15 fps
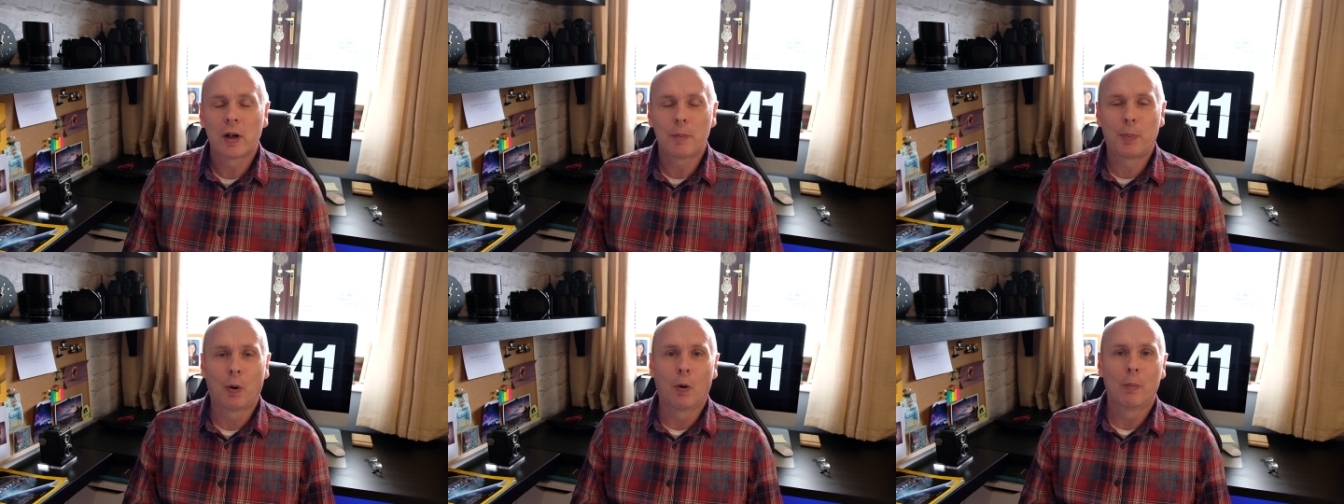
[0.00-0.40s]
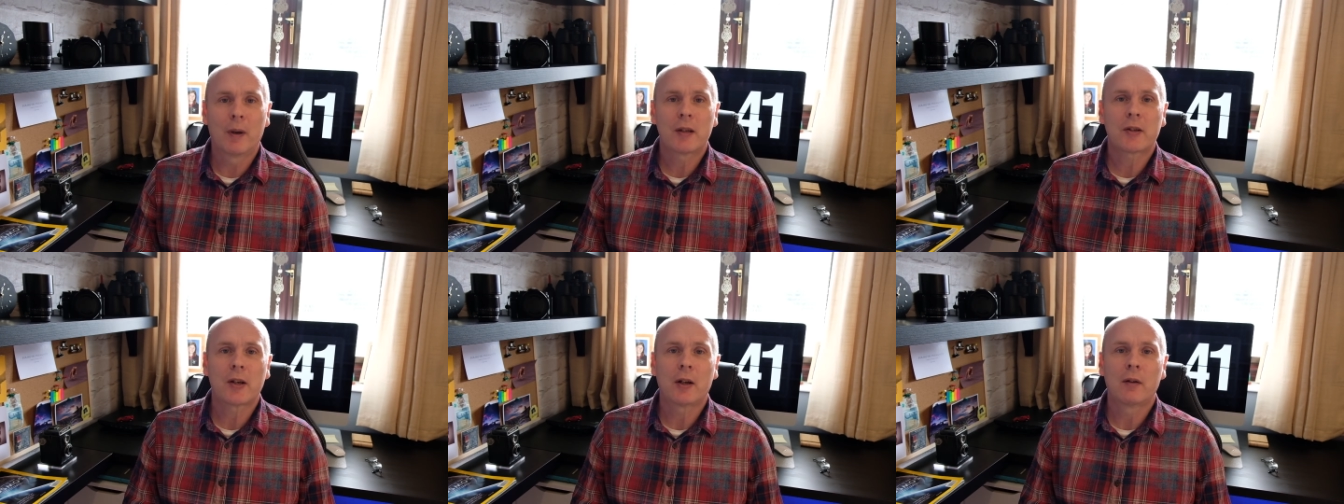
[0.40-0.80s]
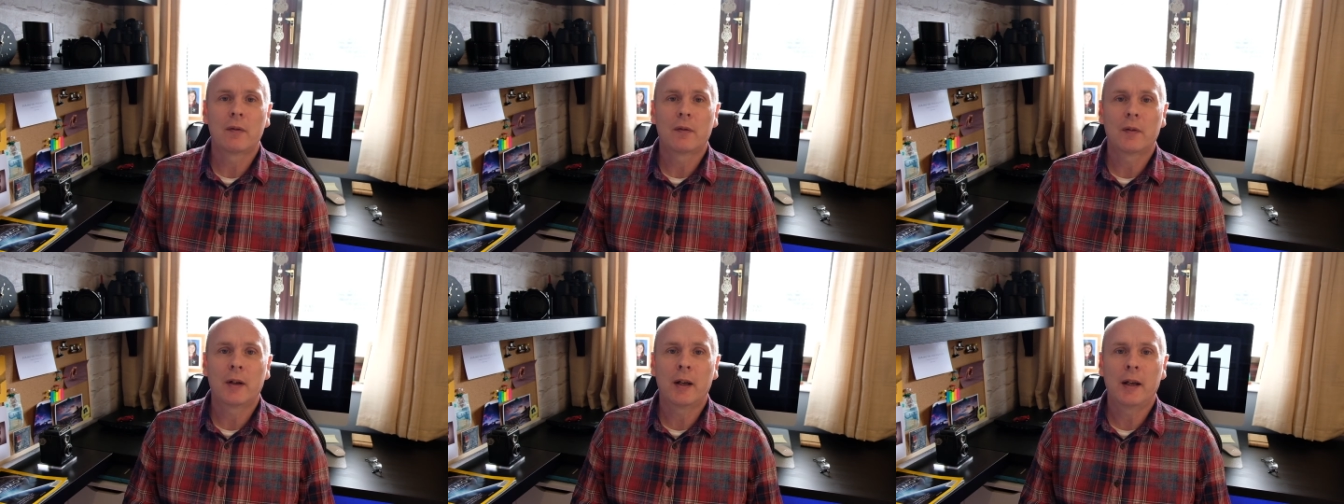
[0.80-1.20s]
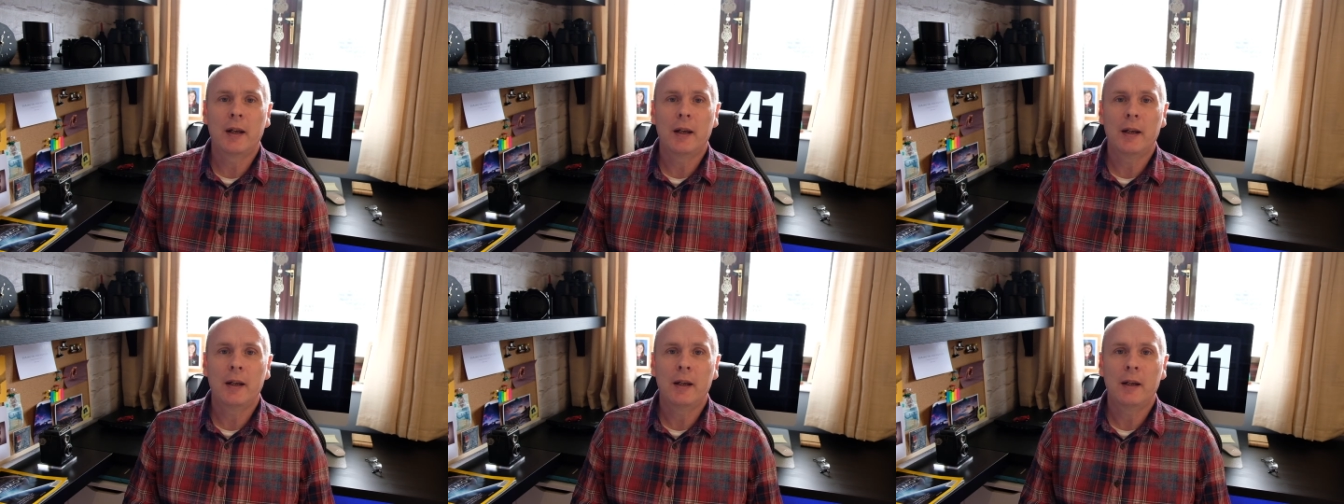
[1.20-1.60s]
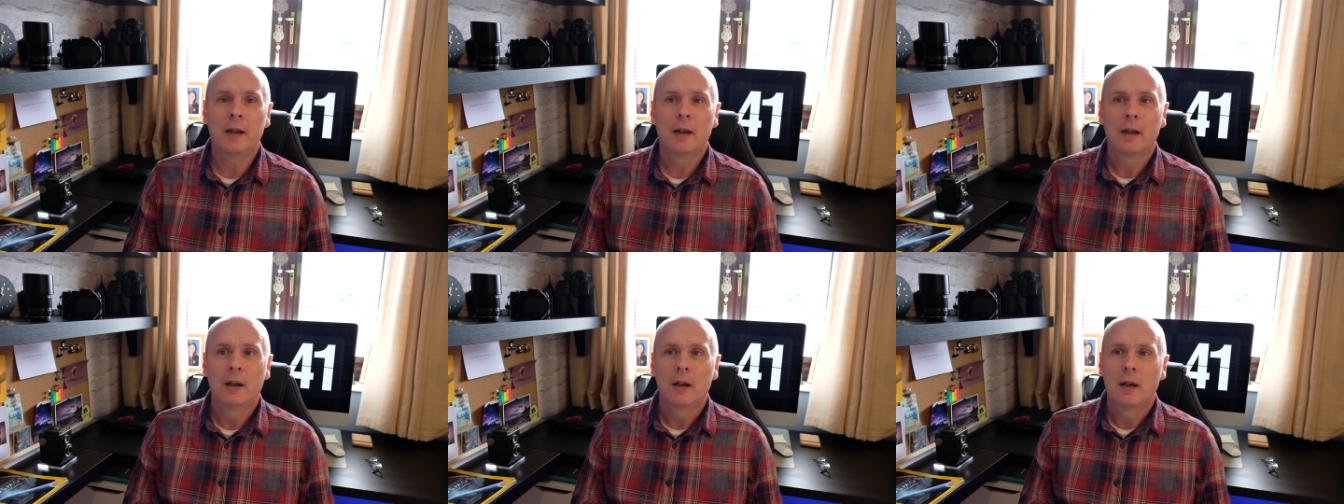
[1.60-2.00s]
I bought myself a
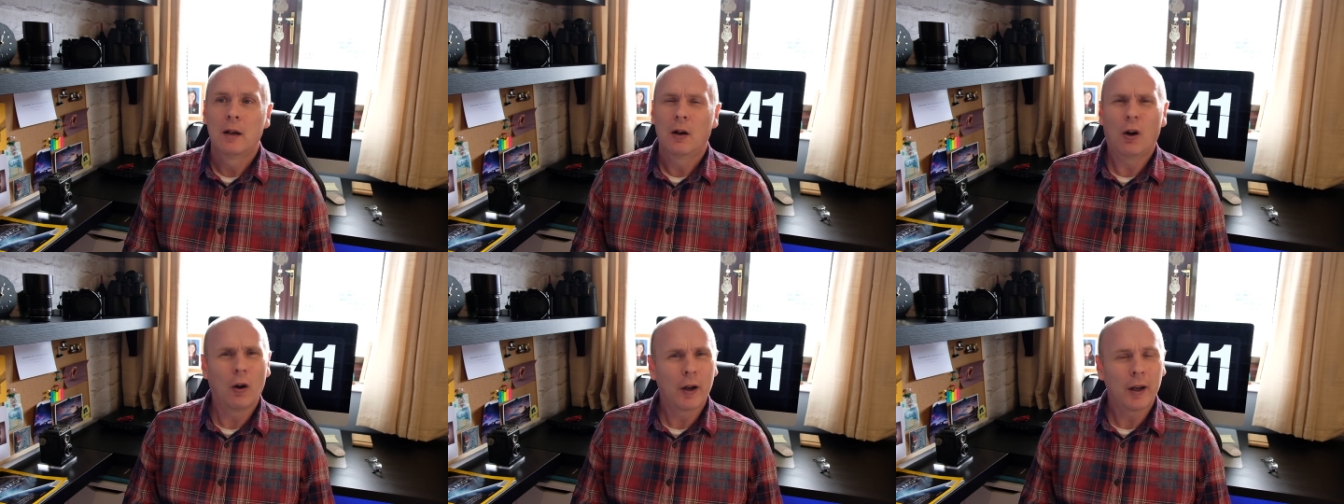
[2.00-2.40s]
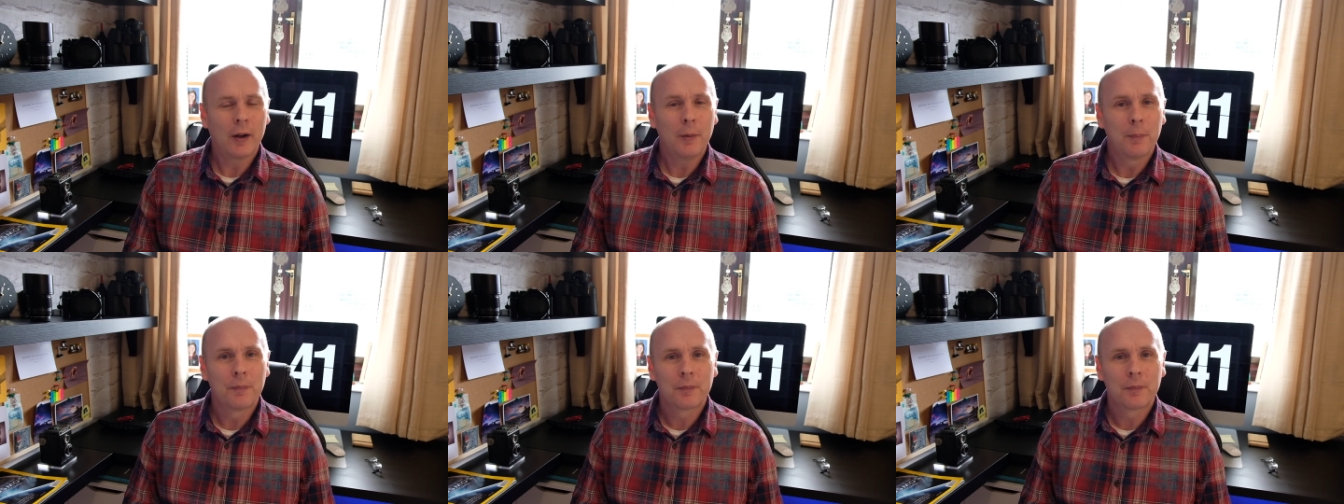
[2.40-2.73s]
Hoya